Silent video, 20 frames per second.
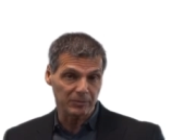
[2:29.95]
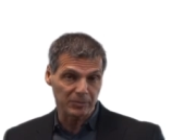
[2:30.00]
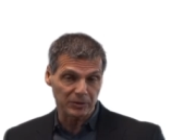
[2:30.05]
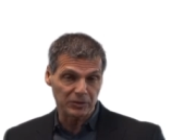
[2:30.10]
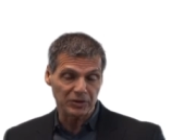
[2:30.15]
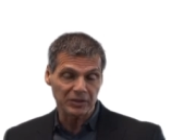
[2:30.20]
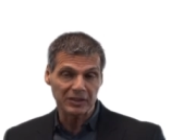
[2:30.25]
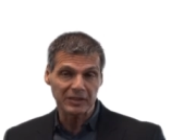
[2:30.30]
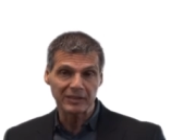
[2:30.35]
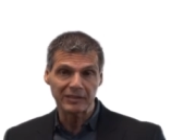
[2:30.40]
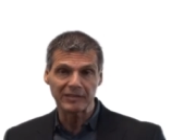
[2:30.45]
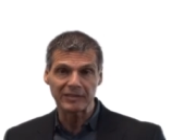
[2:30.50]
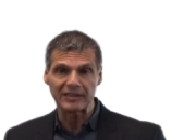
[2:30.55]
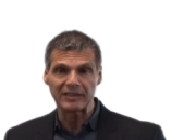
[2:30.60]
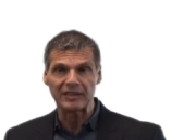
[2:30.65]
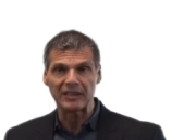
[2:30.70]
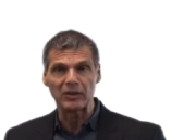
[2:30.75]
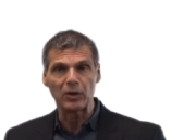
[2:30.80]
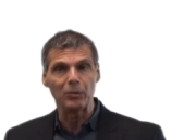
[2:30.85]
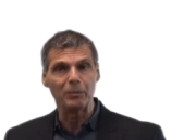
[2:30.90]
particularly
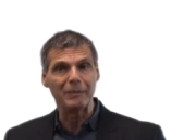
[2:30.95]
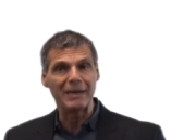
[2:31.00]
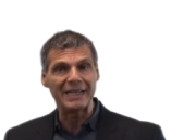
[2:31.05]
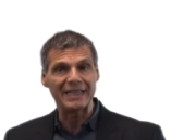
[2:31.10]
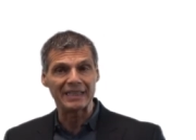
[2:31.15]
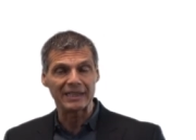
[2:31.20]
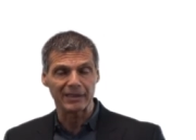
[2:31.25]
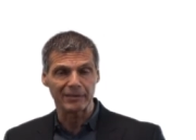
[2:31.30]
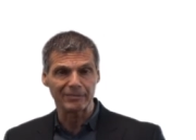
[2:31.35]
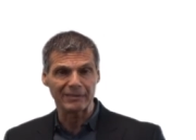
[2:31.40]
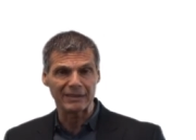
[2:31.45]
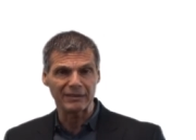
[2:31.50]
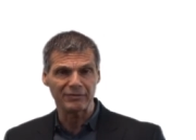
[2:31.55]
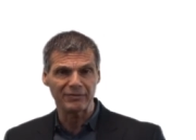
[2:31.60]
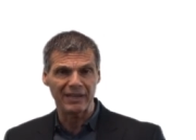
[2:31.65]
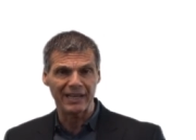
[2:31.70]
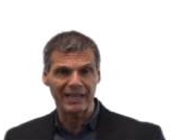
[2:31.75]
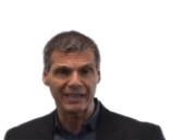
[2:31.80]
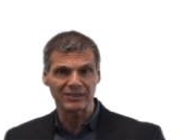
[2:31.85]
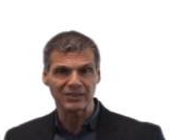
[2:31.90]
the omega three
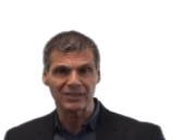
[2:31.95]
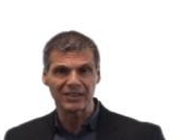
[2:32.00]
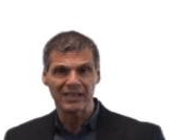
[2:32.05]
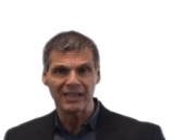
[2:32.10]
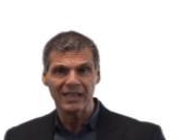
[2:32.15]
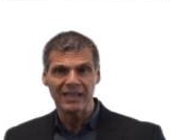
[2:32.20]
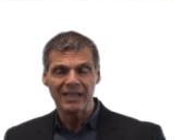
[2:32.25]
fats.